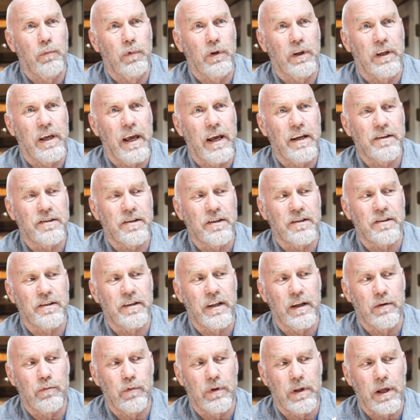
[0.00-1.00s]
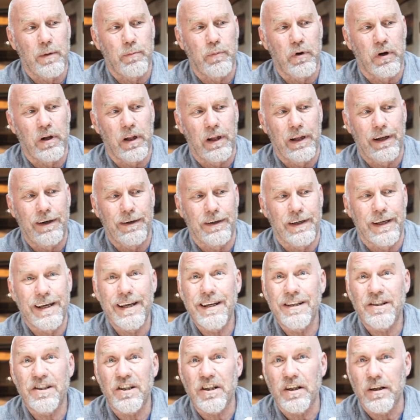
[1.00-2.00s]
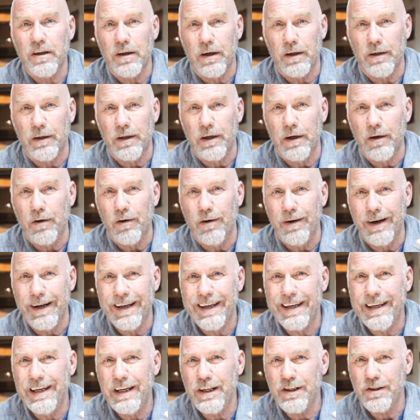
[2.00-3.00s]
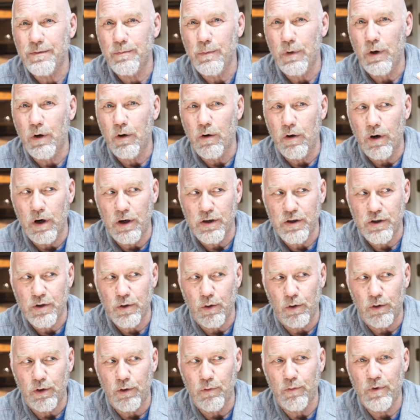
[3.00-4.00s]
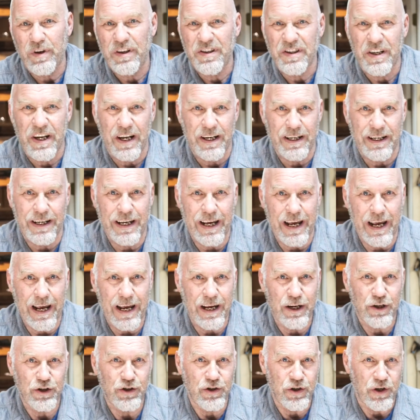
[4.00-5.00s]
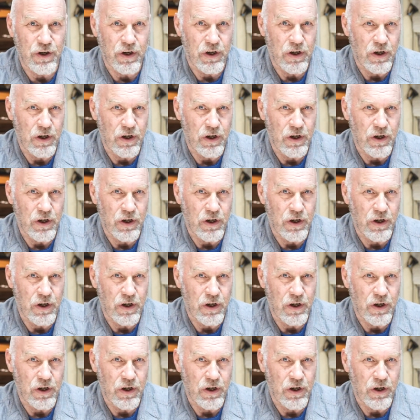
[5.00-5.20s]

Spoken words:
cases, and then when they put a little gizzy on there, or a gizmo, or a shoulder reset gauge,